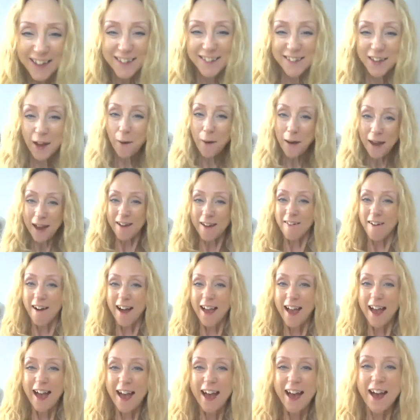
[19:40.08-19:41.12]
So here I
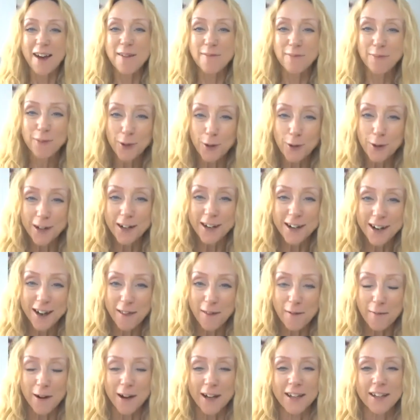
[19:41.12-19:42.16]
am doing
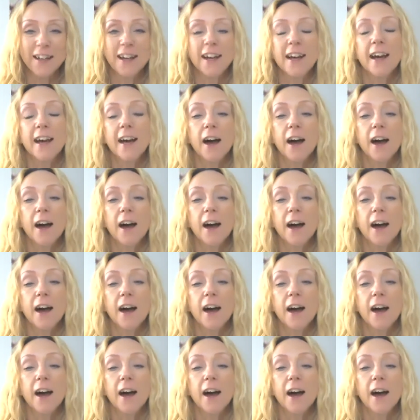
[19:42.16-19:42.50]
another one.